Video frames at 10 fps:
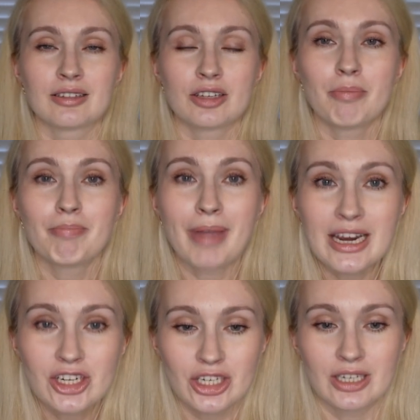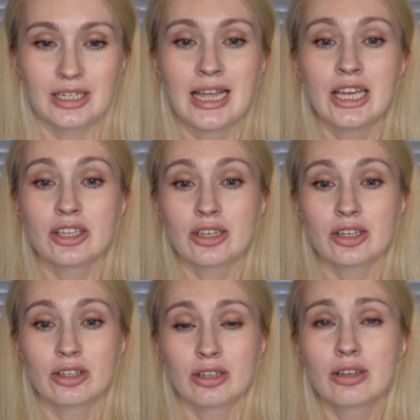Your passion,
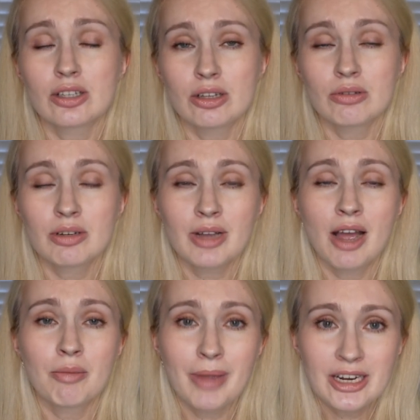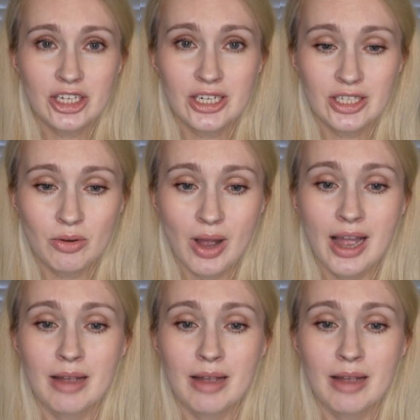show them how passionate you are